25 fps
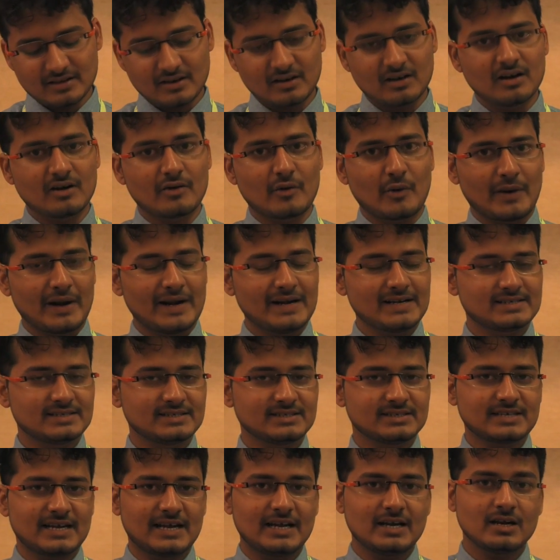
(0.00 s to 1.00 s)
circle rotates
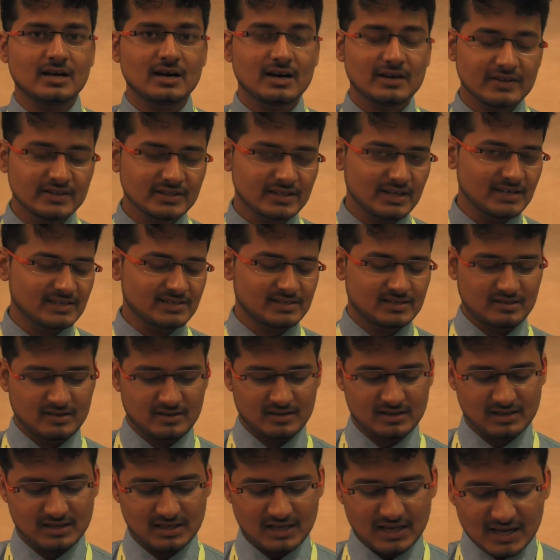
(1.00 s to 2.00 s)
inside the third
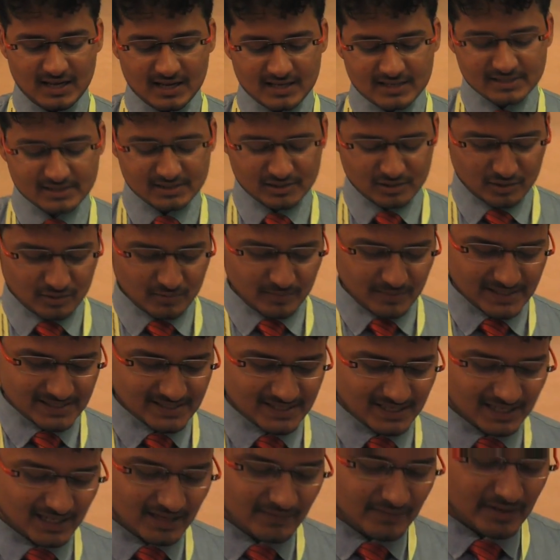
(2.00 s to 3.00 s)
circle. So
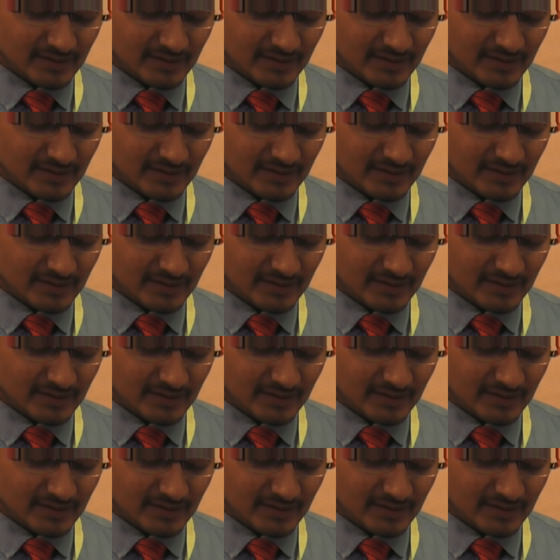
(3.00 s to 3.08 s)
basically,